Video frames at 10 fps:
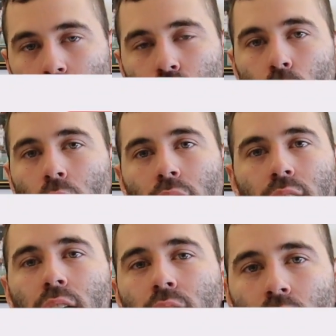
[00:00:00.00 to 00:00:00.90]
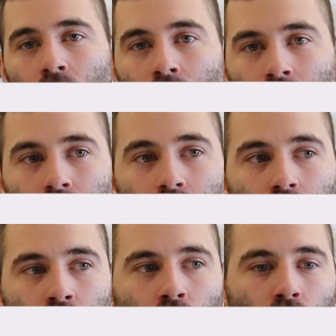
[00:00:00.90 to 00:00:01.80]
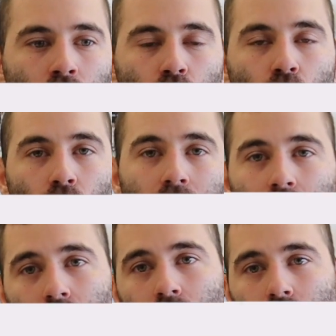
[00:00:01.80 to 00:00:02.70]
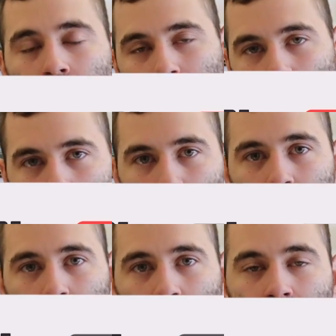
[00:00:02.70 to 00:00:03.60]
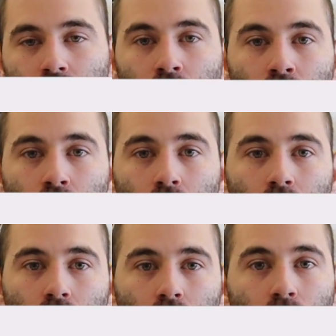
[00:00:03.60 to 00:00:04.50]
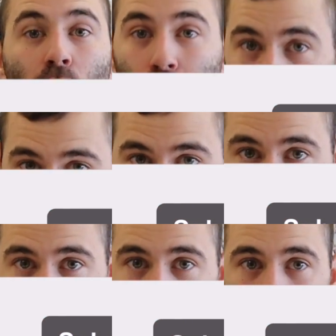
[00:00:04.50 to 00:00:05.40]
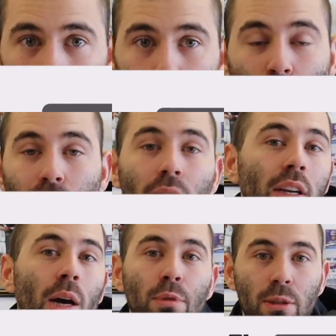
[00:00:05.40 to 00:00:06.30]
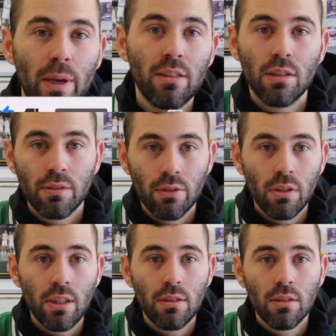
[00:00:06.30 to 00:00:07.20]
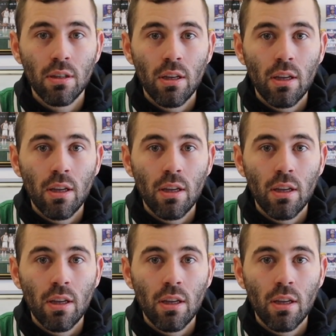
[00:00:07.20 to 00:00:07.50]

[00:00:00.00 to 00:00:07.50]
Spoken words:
So what I did is I re-indulged into my research by looking up spaces for lease.